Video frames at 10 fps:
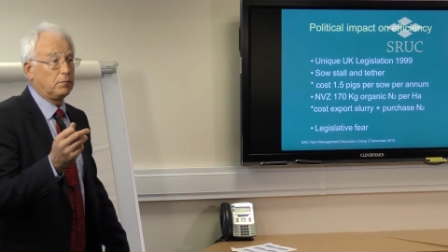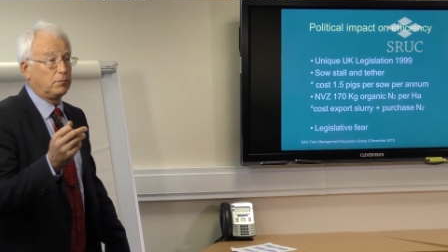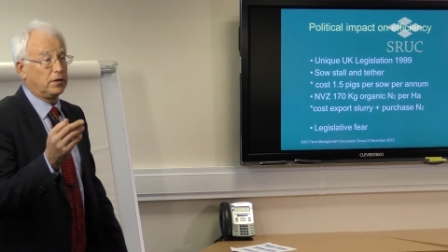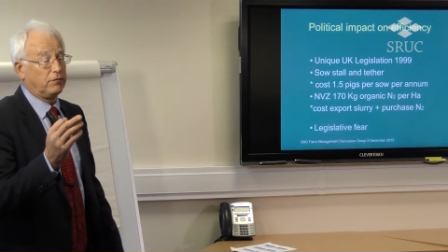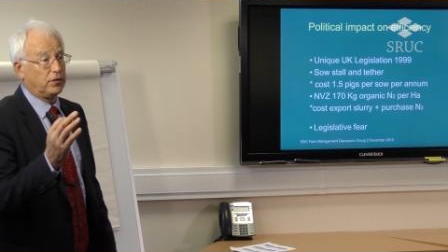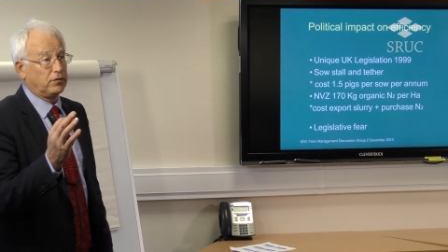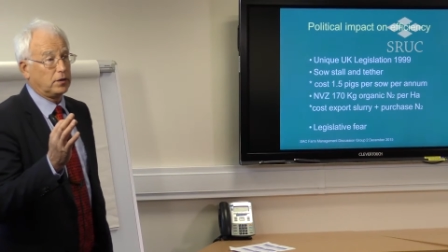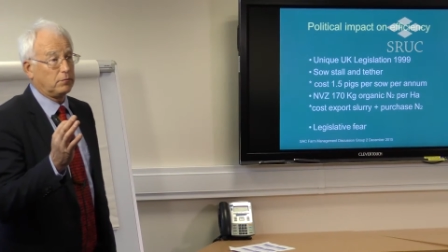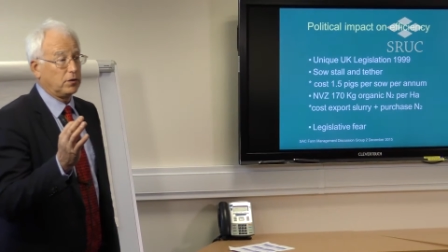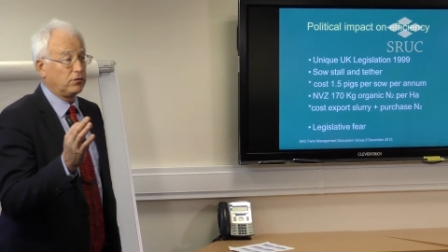preface
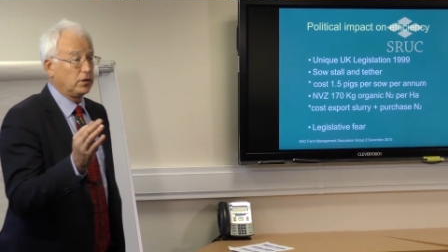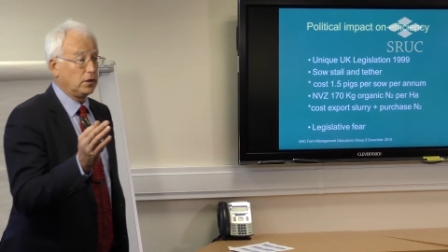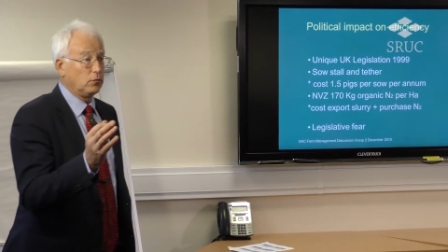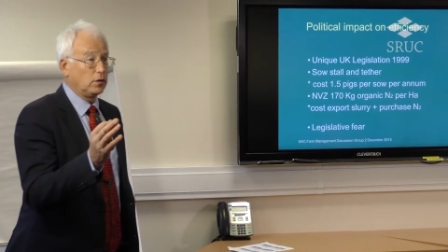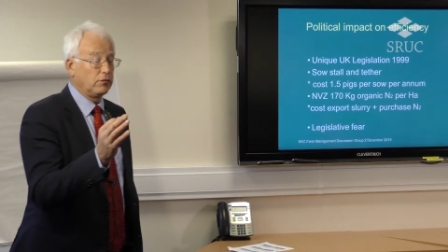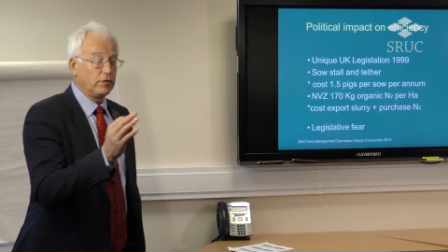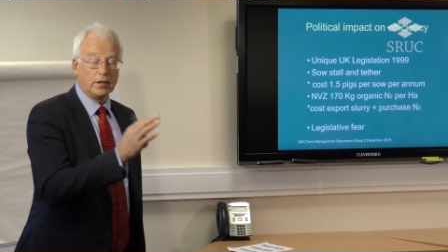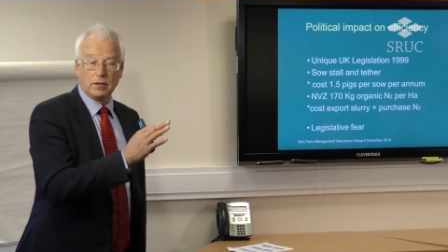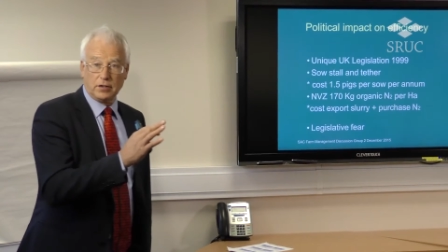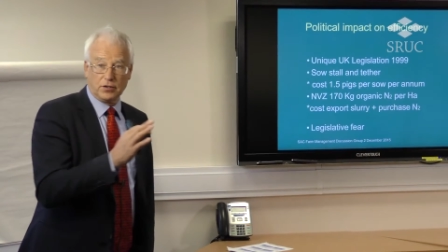that by saying we had a
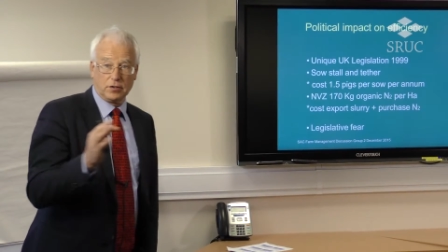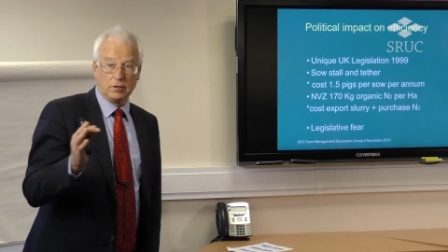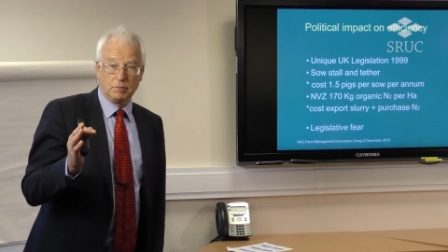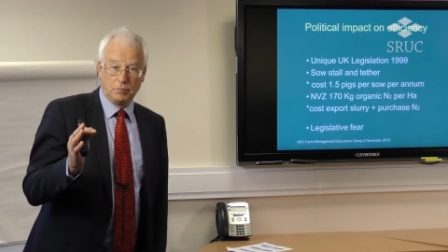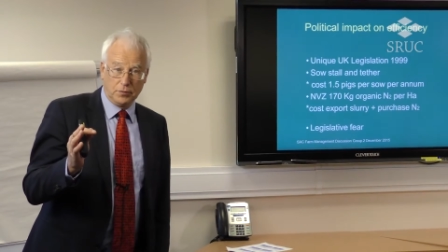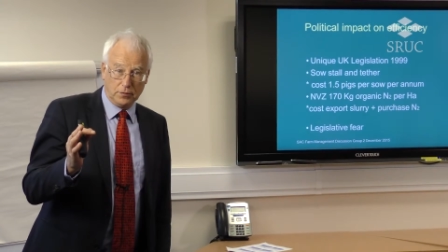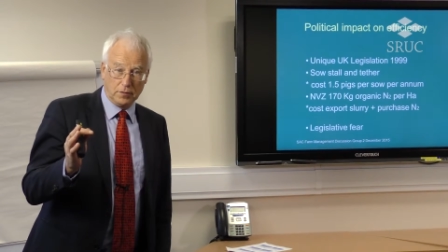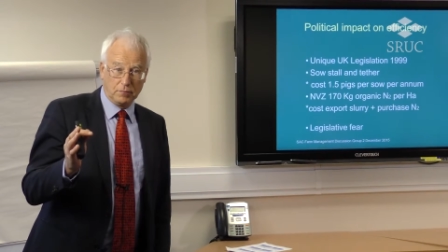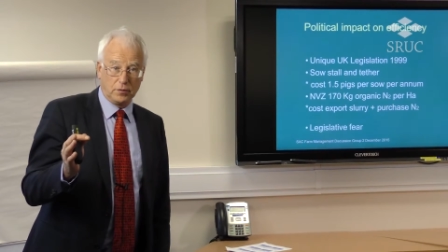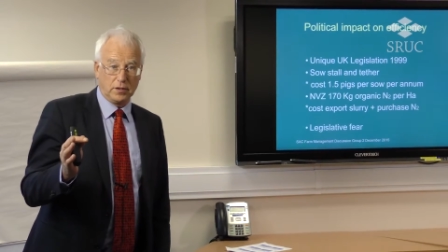regulation put
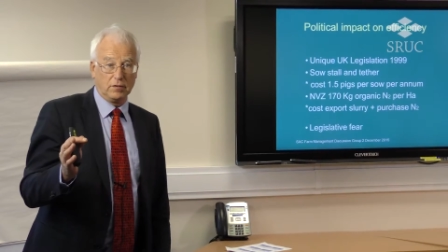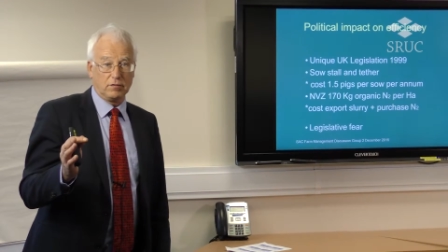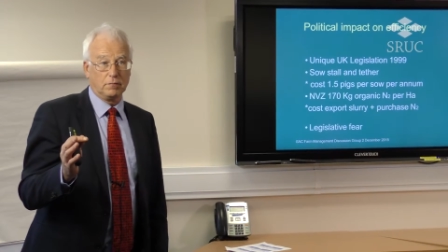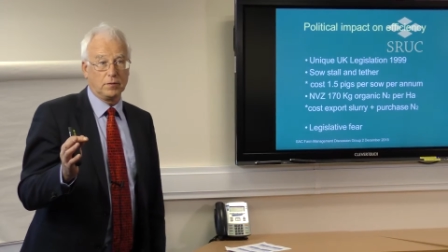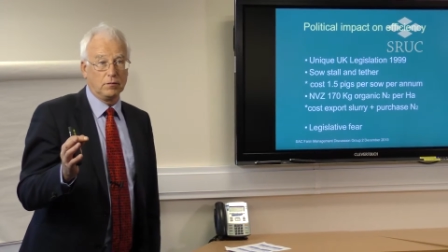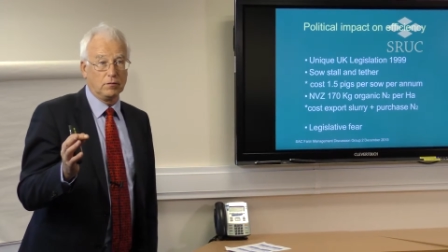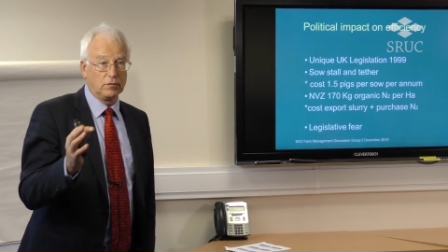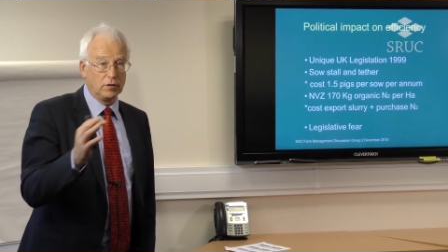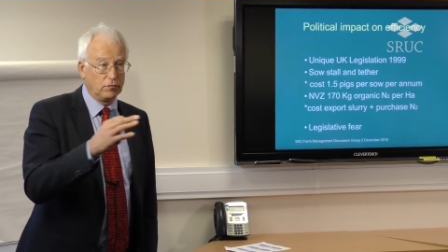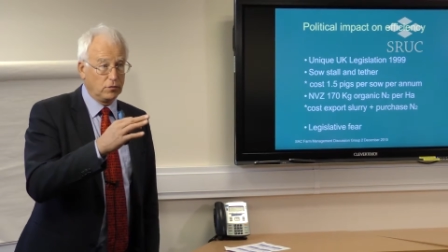in place about
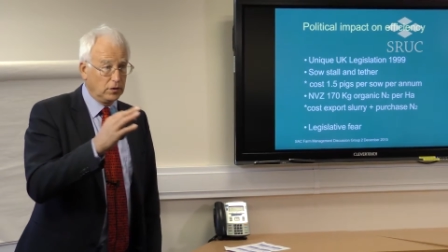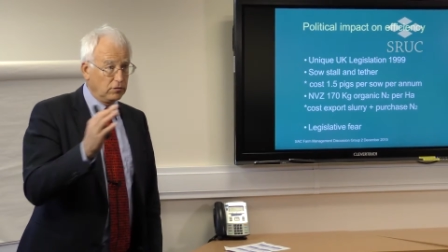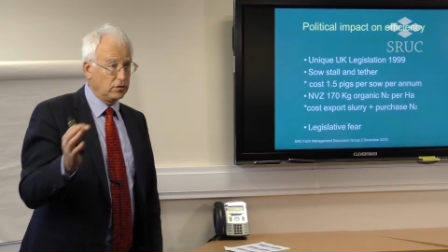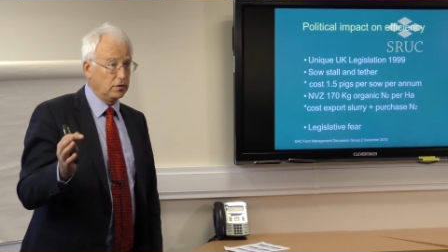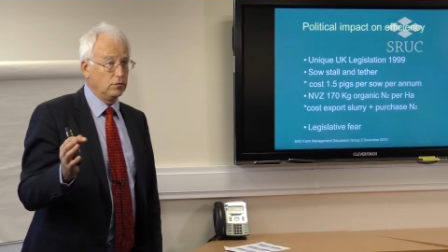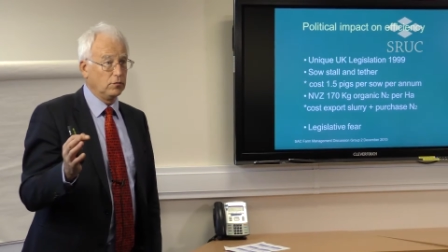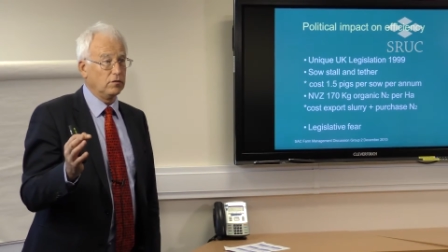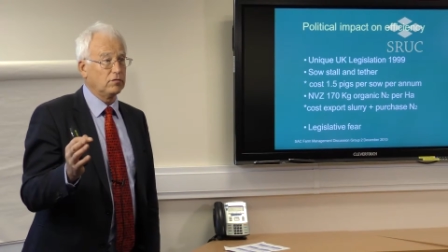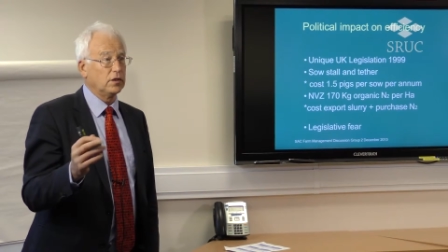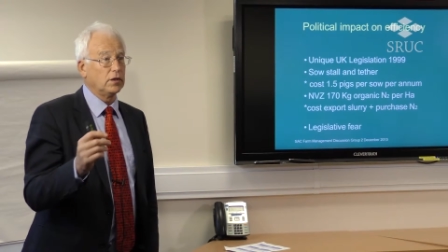three or four years ago
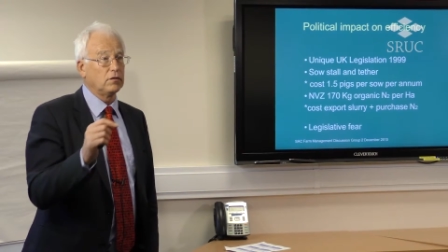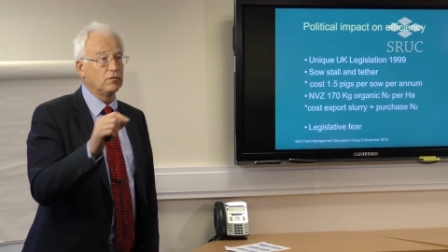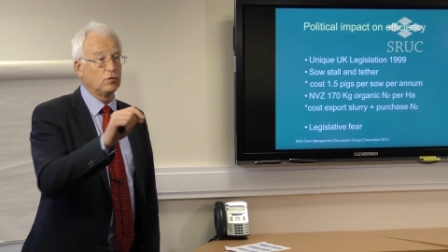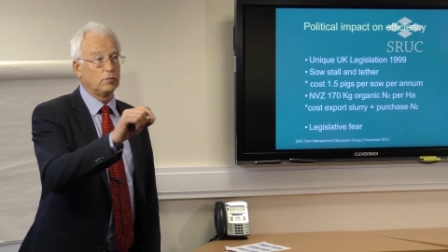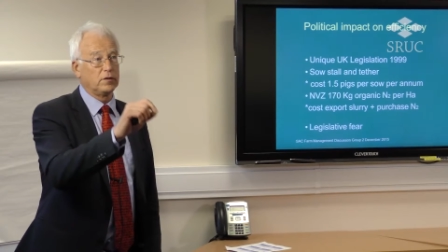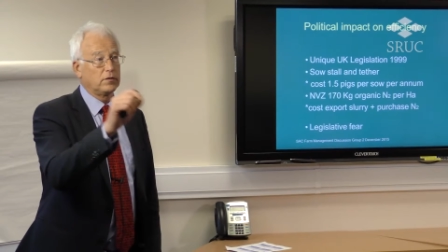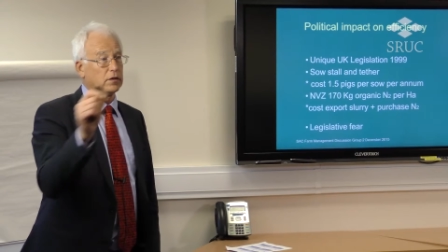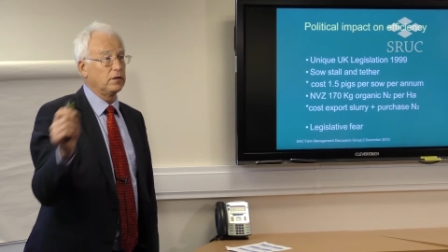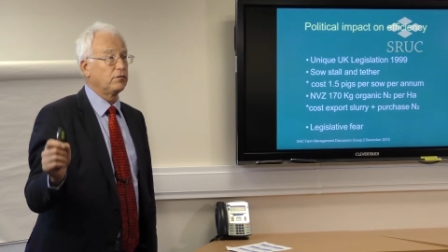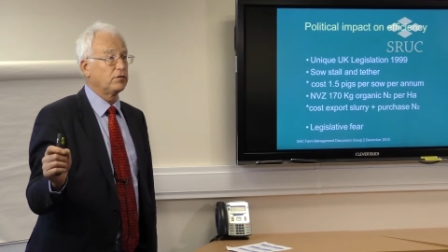that said I had to store my
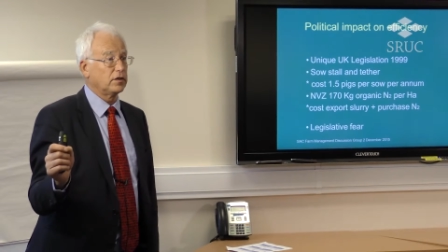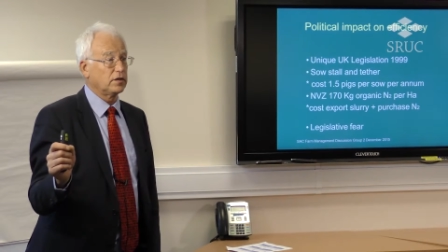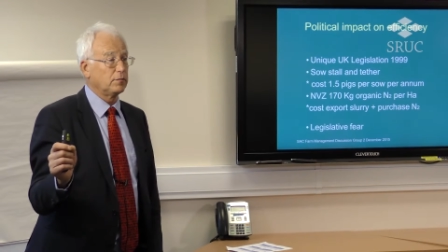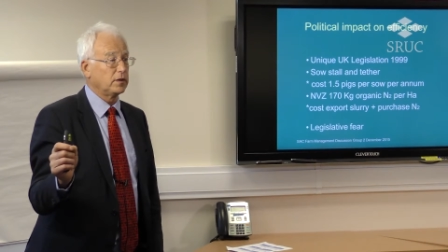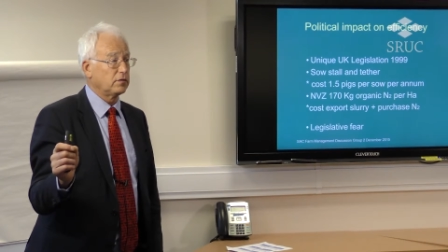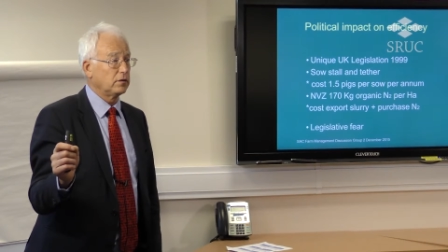slurry for six months.